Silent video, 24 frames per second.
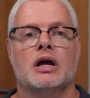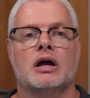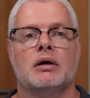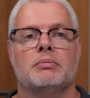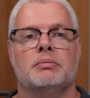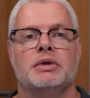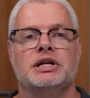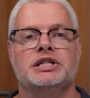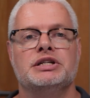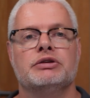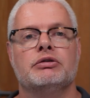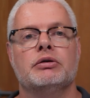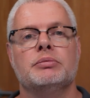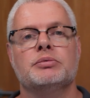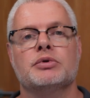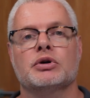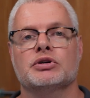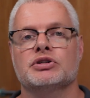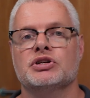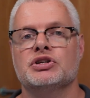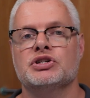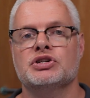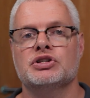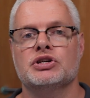Meeting Room
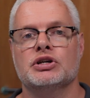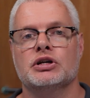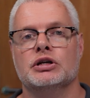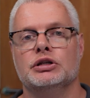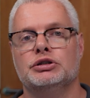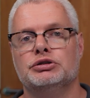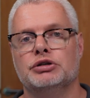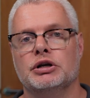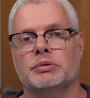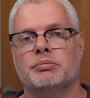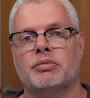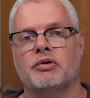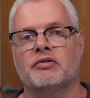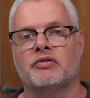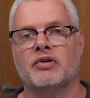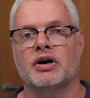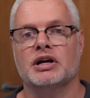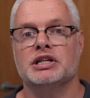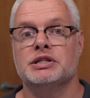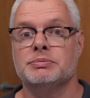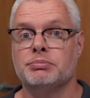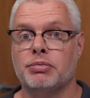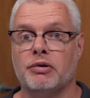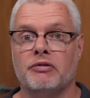Doctor Surgery
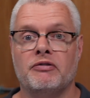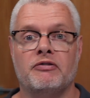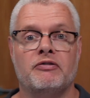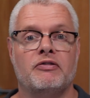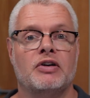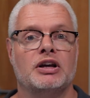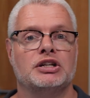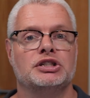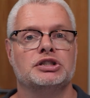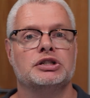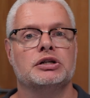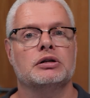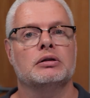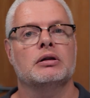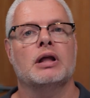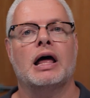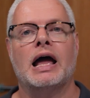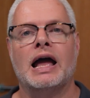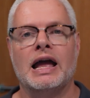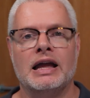provides professional